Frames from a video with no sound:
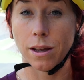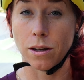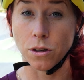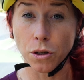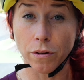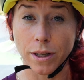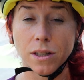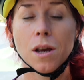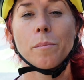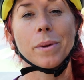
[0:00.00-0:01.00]
and
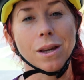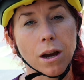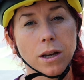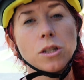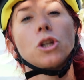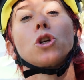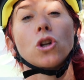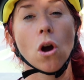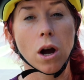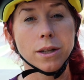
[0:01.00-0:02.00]
endurance, because you're
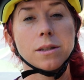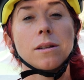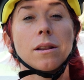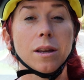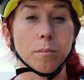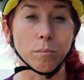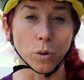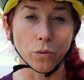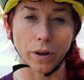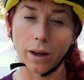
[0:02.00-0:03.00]
constantly
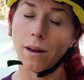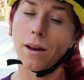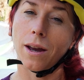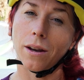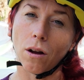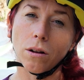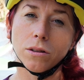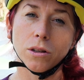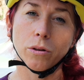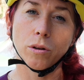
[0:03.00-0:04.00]
moving. And
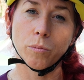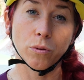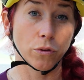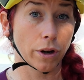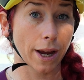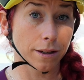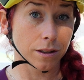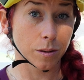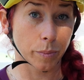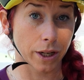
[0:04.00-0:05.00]
also you improve your
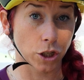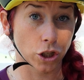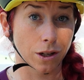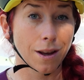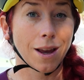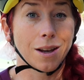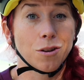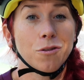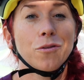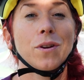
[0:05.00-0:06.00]
anticipation
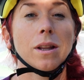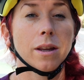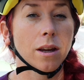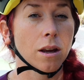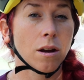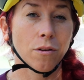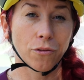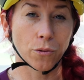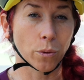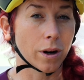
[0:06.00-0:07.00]
and your feeling
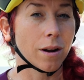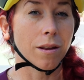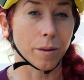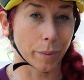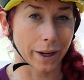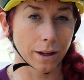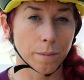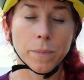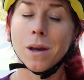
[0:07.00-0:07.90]
for the bike.